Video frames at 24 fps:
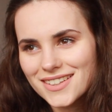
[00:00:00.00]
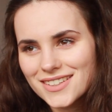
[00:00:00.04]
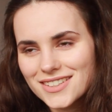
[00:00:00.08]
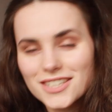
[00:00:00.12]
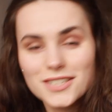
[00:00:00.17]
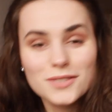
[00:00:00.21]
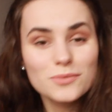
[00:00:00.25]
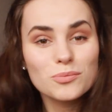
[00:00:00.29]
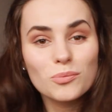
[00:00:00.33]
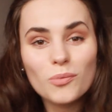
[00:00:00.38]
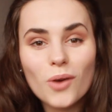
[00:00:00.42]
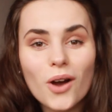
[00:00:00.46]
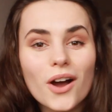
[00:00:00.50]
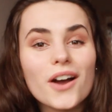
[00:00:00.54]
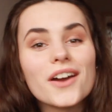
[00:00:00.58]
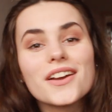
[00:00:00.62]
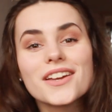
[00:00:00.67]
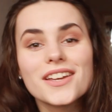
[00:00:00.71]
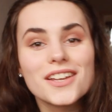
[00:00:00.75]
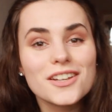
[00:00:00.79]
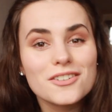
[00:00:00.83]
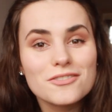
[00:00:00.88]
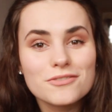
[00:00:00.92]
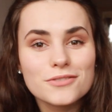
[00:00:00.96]
just
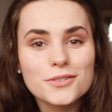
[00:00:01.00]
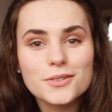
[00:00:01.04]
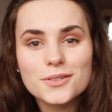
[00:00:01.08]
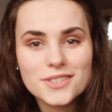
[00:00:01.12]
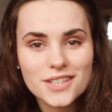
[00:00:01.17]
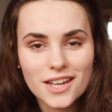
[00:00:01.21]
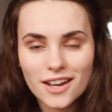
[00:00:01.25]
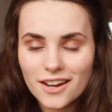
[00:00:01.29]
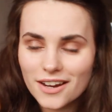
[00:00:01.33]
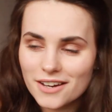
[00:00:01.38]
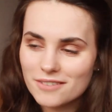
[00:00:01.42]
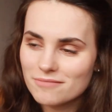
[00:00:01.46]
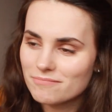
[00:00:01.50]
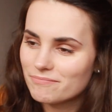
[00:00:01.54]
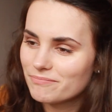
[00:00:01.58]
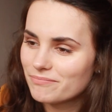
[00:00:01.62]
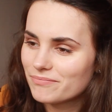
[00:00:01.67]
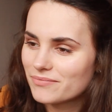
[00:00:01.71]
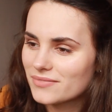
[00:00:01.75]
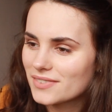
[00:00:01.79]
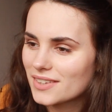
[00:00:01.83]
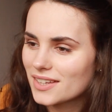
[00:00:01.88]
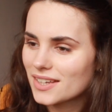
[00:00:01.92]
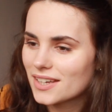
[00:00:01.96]
working full time.
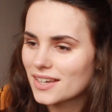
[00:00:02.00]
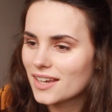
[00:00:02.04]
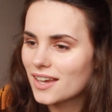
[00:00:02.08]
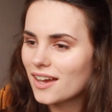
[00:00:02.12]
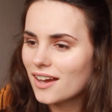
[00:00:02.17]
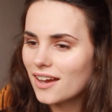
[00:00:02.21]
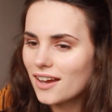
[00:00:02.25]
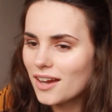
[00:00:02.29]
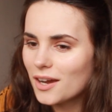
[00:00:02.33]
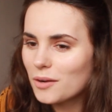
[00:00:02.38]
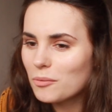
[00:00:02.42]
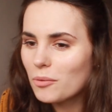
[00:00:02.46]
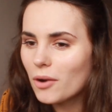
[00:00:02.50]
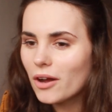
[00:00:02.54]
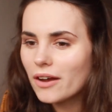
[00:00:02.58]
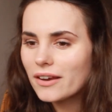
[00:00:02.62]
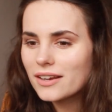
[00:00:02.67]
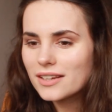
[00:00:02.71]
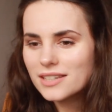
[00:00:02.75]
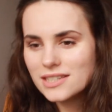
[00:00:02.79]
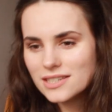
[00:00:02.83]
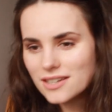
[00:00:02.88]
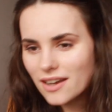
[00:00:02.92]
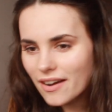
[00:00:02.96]
I
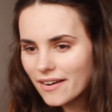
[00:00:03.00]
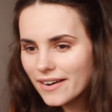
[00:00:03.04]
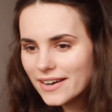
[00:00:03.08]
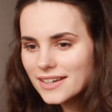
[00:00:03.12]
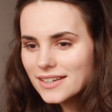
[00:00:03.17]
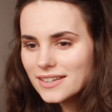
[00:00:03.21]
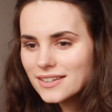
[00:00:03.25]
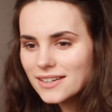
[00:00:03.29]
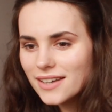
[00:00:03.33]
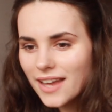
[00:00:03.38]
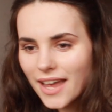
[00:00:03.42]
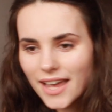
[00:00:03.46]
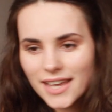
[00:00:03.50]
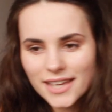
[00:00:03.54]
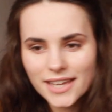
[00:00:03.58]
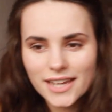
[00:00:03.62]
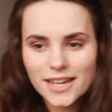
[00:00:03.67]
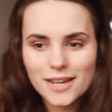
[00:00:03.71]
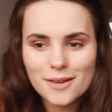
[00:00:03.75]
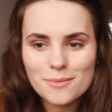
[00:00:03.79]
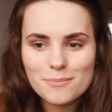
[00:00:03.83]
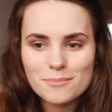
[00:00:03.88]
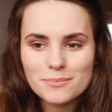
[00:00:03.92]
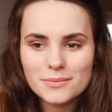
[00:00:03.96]
work 9
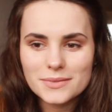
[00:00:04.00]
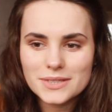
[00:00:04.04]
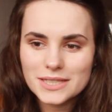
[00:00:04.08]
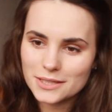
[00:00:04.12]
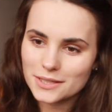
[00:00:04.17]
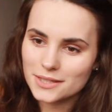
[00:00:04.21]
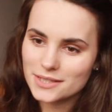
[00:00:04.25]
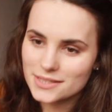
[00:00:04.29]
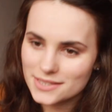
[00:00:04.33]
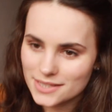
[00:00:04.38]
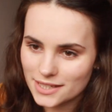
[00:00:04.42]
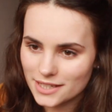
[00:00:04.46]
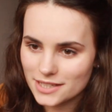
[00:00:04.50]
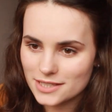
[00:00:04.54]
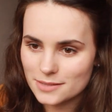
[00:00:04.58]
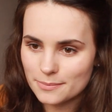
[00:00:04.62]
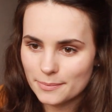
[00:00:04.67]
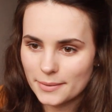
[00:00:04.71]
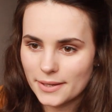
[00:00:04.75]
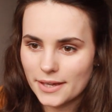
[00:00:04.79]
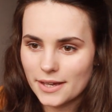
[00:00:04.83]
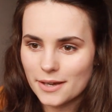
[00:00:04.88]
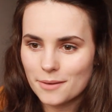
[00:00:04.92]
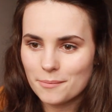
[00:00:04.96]
AM till 6
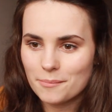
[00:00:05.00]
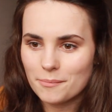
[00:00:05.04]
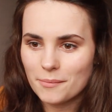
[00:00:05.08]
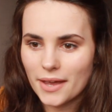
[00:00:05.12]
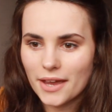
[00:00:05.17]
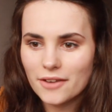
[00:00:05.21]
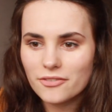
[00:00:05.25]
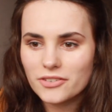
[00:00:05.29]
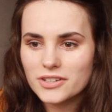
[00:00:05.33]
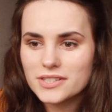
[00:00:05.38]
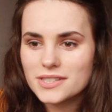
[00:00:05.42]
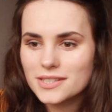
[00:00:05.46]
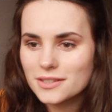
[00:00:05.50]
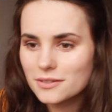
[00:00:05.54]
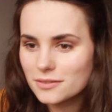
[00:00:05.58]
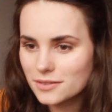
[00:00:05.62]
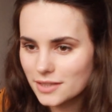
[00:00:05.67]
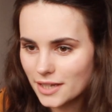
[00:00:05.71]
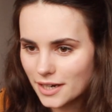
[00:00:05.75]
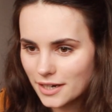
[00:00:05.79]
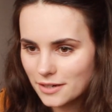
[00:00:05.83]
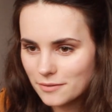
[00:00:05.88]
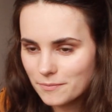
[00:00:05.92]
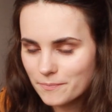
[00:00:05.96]
PM every single
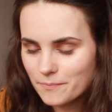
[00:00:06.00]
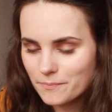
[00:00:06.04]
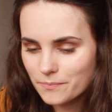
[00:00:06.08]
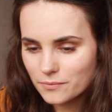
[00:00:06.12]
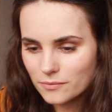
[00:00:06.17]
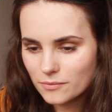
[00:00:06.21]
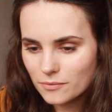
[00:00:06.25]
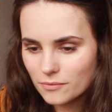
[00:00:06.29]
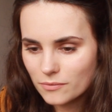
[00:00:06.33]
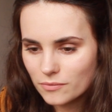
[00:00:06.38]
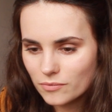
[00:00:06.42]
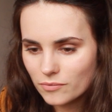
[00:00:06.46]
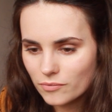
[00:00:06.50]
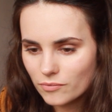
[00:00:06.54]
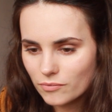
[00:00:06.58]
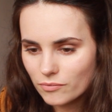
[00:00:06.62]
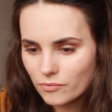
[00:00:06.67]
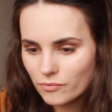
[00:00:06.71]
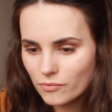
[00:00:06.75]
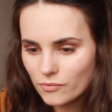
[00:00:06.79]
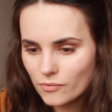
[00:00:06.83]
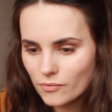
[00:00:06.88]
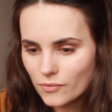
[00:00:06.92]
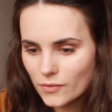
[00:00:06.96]
day.
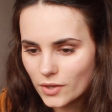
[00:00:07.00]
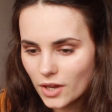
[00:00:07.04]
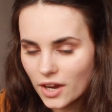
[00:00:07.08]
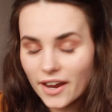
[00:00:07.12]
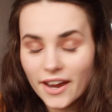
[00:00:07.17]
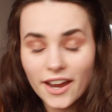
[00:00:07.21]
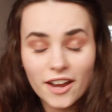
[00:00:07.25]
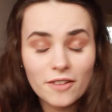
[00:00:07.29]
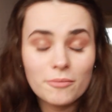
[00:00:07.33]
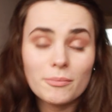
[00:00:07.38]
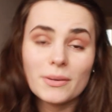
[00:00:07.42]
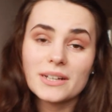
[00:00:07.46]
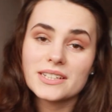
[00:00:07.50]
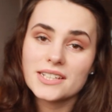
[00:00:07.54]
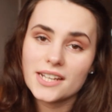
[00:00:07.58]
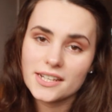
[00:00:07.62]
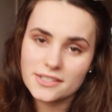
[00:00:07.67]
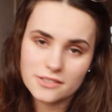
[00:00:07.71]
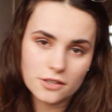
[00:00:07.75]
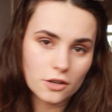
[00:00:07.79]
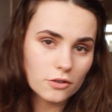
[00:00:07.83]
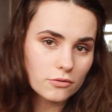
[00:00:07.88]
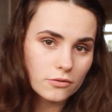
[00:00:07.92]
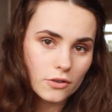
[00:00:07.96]
I have my
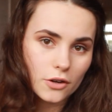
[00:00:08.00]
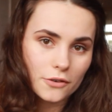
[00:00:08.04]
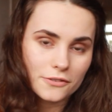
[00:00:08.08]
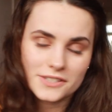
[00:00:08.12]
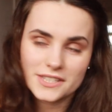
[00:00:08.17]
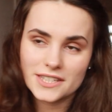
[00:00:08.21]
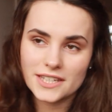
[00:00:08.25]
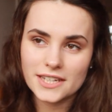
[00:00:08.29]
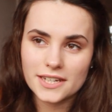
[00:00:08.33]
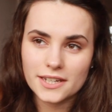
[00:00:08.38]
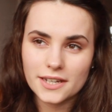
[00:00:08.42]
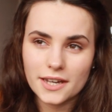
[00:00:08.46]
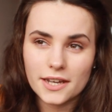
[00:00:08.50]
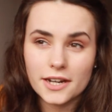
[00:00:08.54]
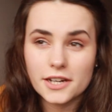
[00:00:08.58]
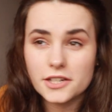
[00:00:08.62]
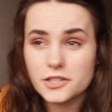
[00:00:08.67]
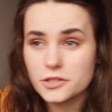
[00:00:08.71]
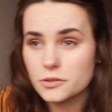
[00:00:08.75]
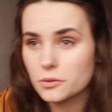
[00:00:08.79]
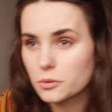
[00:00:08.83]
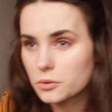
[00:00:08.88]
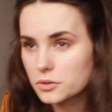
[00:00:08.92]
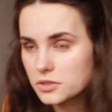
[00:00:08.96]
days off, obviously, and I
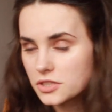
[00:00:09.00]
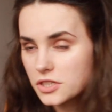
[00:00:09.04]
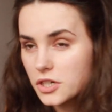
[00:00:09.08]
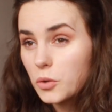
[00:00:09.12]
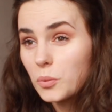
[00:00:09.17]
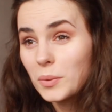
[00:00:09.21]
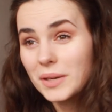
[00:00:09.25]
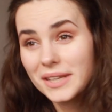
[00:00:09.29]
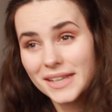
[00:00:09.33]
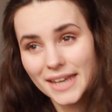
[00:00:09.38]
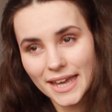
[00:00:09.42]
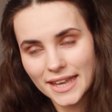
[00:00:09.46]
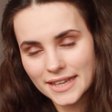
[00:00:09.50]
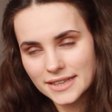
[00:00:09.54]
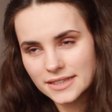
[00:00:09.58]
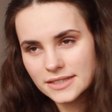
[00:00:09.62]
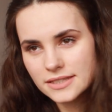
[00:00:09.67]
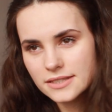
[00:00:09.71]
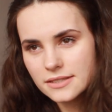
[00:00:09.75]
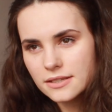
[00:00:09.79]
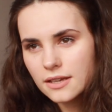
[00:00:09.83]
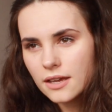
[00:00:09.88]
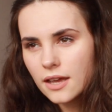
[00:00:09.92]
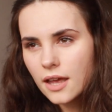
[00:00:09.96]
do alternate
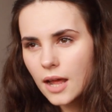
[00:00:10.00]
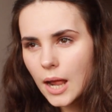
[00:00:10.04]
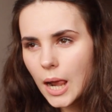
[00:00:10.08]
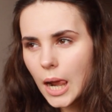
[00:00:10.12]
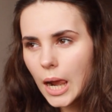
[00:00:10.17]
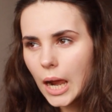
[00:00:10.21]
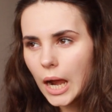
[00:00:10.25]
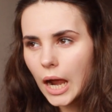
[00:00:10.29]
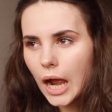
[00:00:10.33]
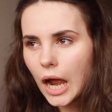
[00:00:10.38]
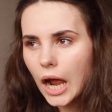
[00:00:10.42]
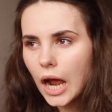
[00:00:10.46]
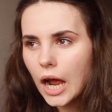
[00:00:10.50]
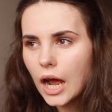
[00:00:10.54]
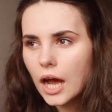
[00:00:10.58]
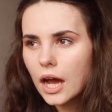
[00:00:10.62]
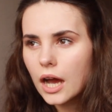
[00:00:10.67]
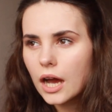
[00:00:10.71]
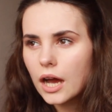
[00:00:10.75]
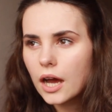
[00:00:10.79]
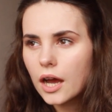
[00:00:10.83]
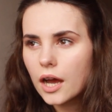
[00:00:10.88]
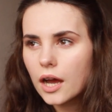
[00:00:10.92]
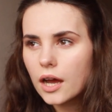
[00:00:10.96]
weekends.
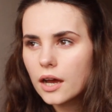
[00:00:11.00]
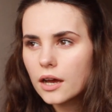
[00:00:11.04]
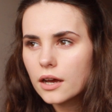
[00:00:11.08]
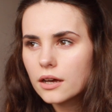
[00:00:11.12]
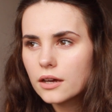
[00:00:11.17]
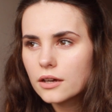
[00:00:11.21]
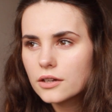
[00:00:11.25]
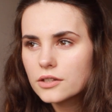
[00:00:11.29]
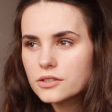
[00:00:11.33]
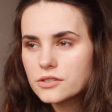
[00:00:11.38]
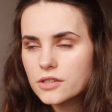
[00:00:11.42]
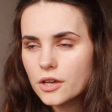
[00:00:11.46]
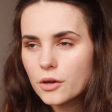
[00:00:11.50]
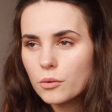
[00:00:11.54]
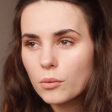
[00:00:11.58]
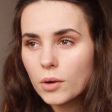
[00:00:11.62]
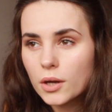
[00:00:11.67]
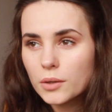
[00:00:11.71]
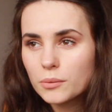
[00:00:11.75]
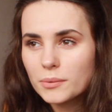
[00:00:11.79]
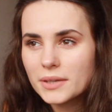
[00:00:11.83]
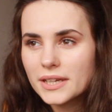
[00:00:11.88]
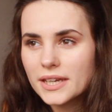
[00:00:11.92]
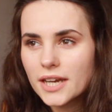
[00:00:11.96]
So
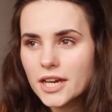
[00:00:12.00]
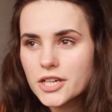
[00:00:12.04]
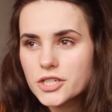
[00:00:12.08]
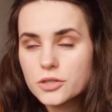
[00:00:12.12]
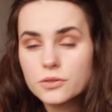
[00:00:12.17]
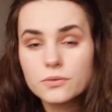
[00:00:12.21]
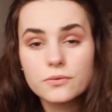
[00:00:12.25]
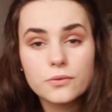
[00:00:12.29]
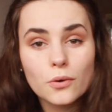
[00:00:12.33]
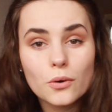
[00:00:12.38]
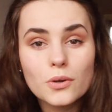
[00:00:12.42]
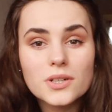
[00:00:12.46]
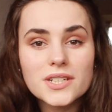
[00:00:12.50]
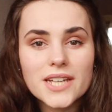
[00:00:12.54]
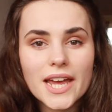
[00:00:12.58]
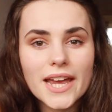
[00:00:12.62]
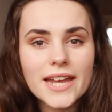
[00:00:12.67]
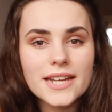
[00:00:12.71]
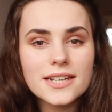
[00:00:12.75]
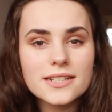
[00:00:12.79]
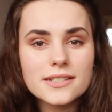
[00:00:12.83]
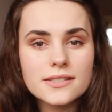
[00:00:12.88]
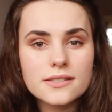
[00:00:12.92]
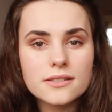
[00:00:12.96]
one week I do 4
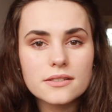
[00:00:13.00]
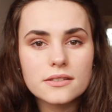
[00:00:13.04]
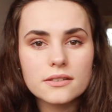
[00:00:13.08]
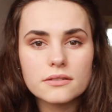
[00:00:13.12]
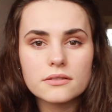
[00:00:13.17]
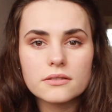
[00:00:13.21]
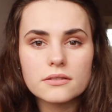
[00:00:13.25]
days